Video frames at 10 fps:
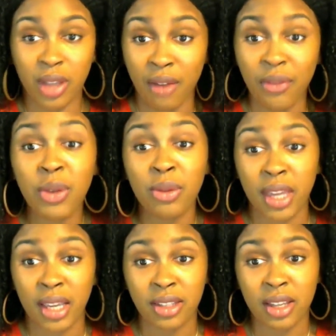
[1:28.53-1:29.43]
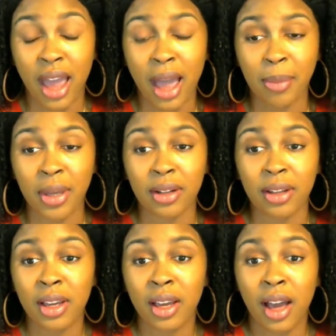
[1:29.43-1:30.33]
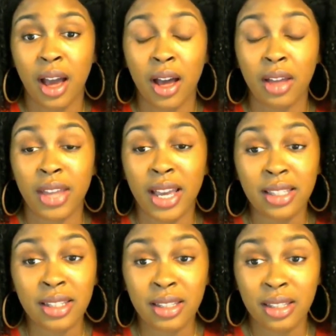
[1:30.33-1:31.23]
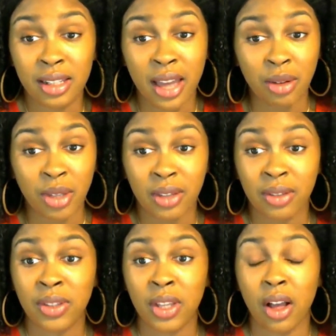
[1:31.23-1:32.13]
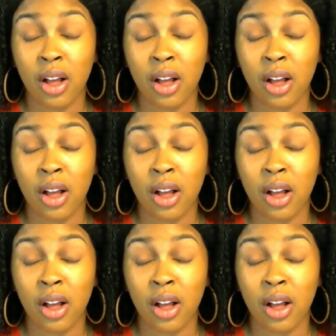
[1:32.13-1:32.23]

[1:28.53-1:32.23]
a few things could happen. Uh, the SEC now gives